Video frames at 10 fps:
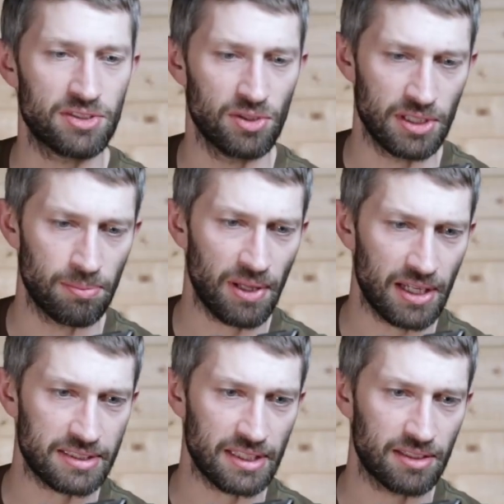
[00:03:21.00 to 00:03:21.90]
sturdy
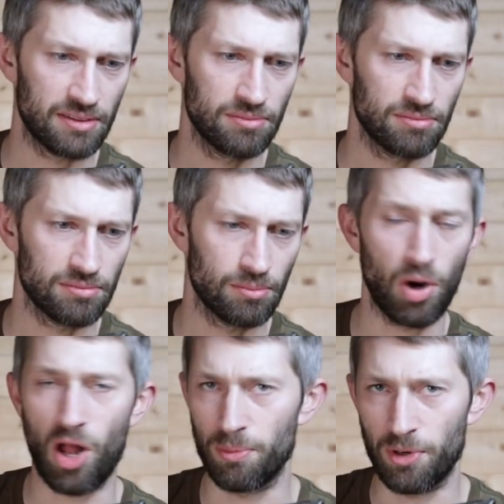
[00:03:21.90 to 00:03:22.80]
plastic
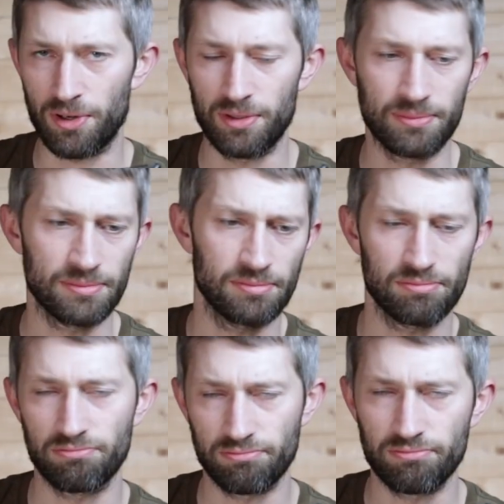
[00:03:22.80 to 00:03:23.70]
polymer.
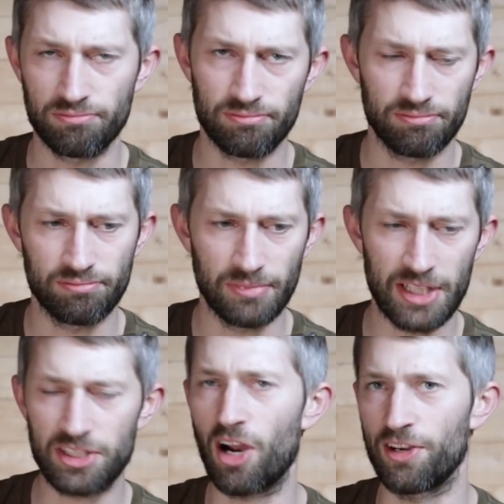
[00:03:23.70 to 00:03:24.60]

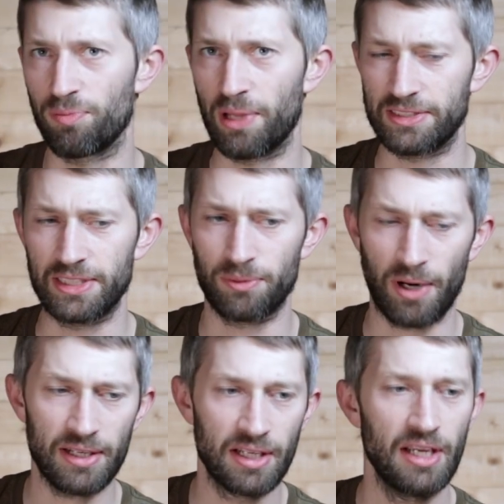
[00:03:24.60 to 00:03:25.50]
It's a kind of plastic,
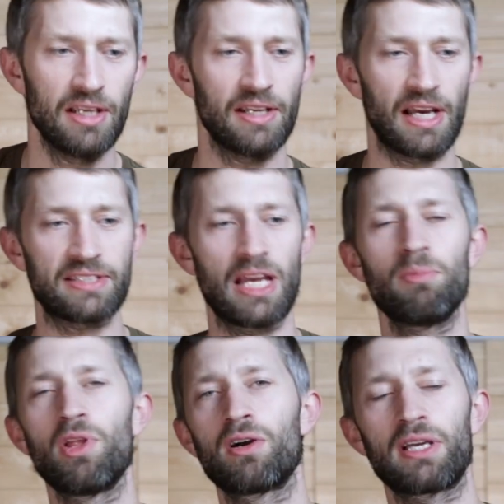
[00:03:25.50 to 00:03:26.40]
right? It has
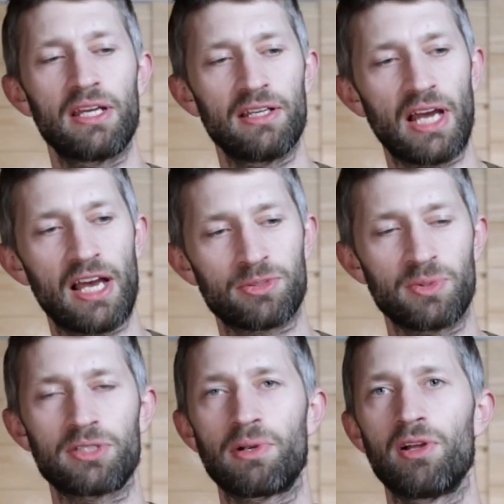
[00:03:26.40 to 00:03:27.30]
M-LOK and it has
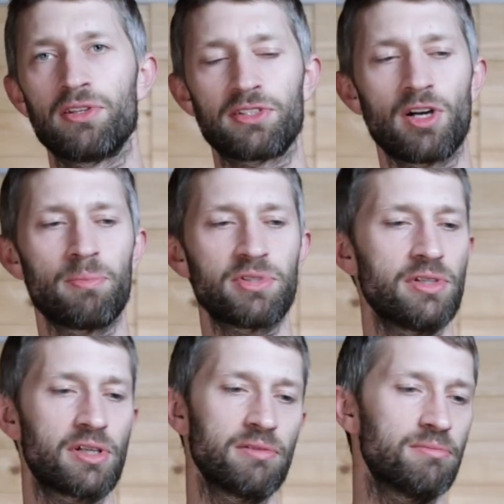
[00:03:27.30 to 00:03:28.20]
wrist rail on the top, so
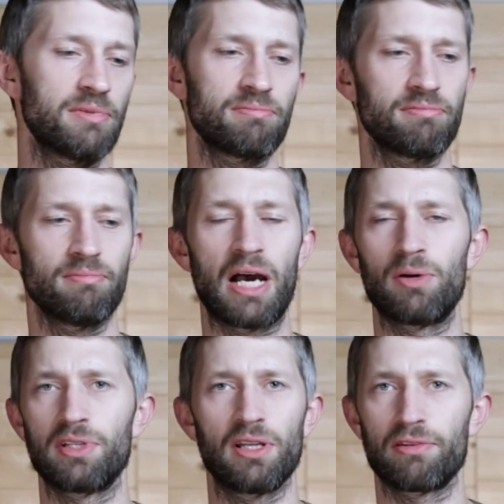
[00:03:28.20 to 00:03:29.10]
you can
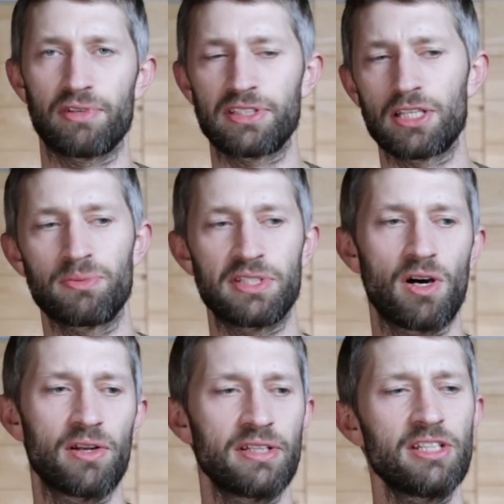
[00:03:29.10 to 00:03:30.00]
mount a lot of accessories
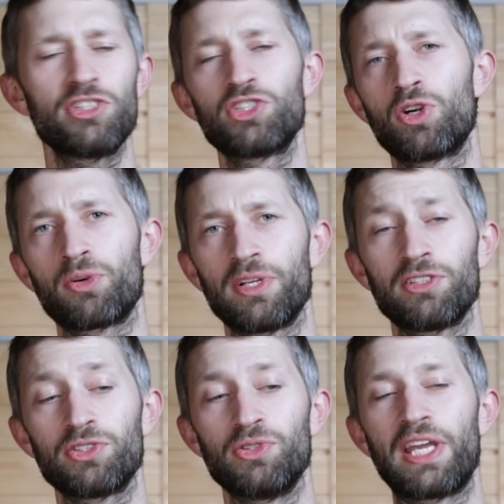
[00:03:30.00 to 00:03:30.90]
on it. It's a short
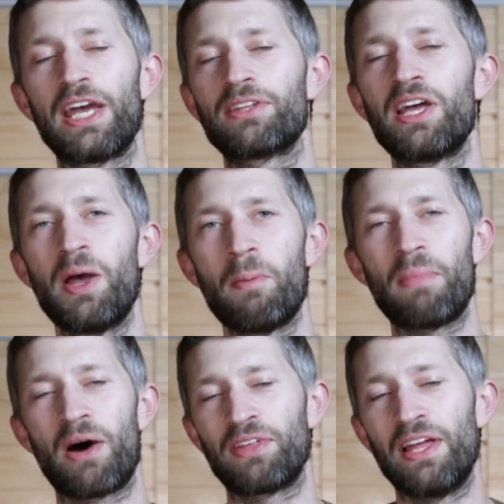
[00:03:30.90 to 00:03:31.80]
rail, so you can't
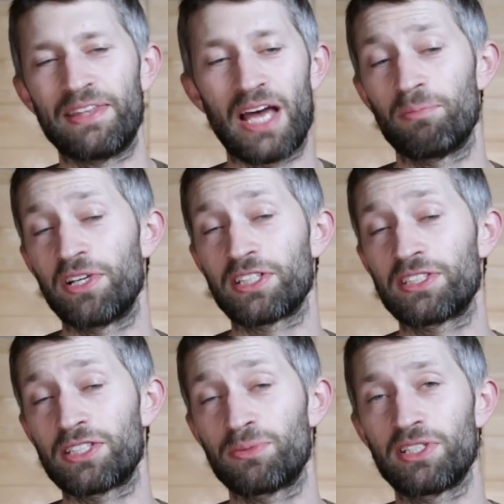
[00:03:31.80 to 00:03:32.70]
mount that much
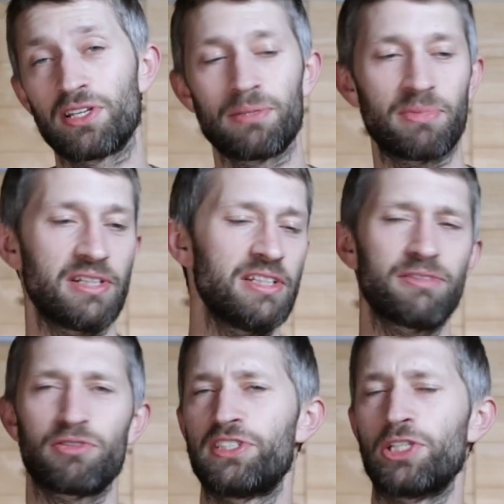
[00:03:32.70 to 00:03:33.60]
accessories on it, but it
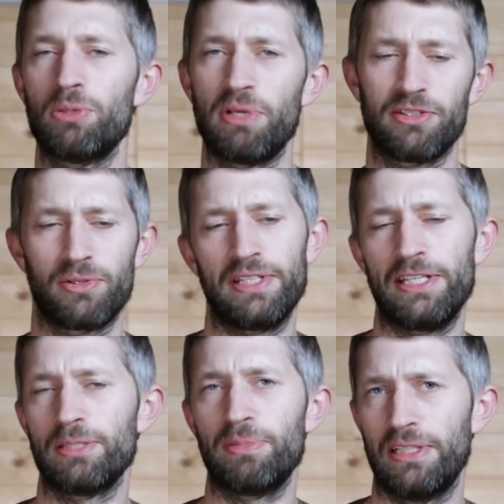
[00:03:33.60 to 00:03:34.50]
is for CQB, so it
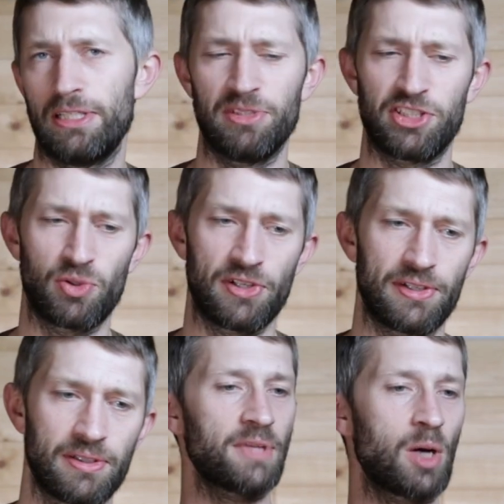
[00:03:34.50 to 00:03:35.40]
needs to be a little bit
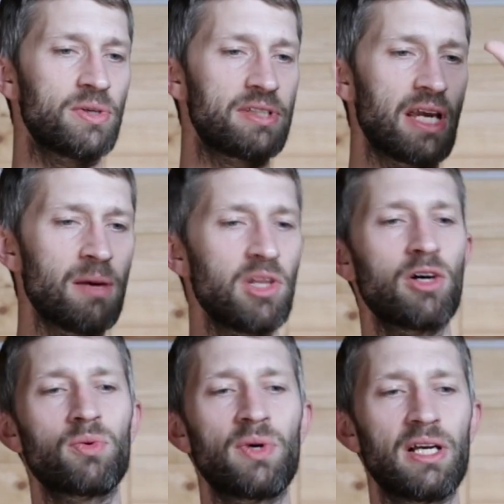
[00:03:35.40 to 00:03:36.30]
shorter. Now with the
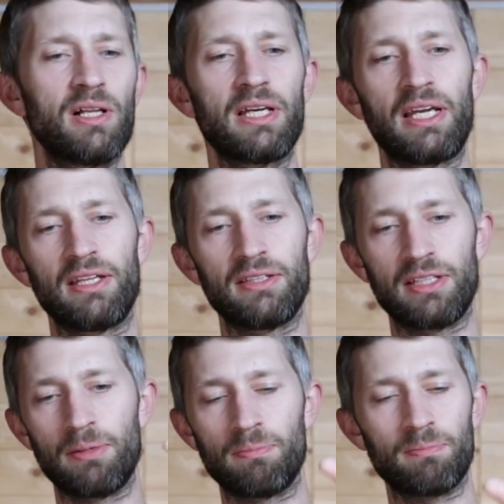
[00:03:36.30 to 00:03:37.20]
M-LOK rail and
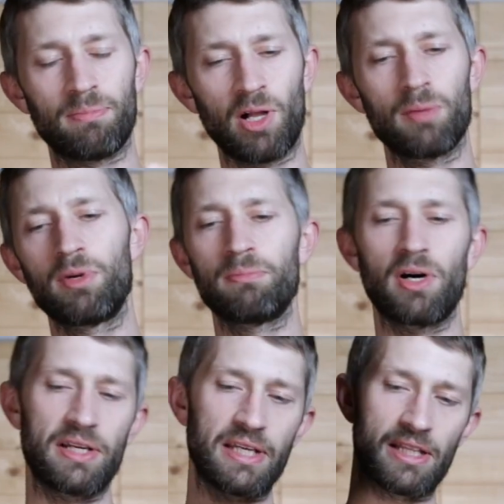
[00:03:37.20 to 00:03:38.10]
the polymer
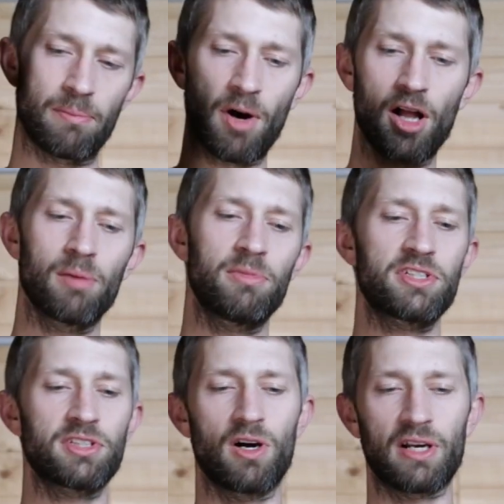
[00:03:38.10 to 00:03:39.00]
body and the polymer
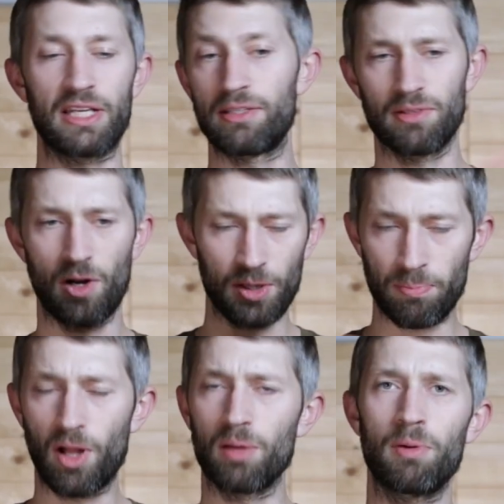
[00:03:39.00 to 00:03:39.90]
stock and all the
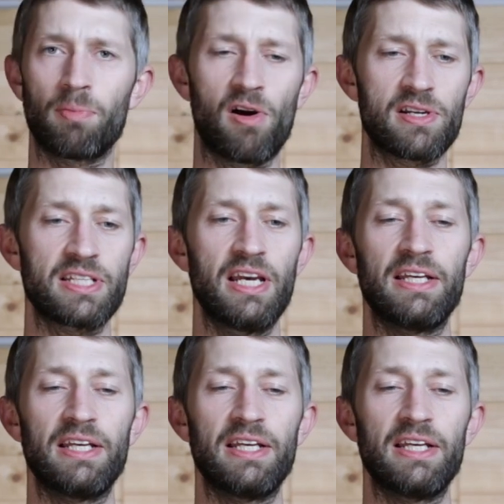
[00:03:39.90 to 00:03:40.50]
polymer parts,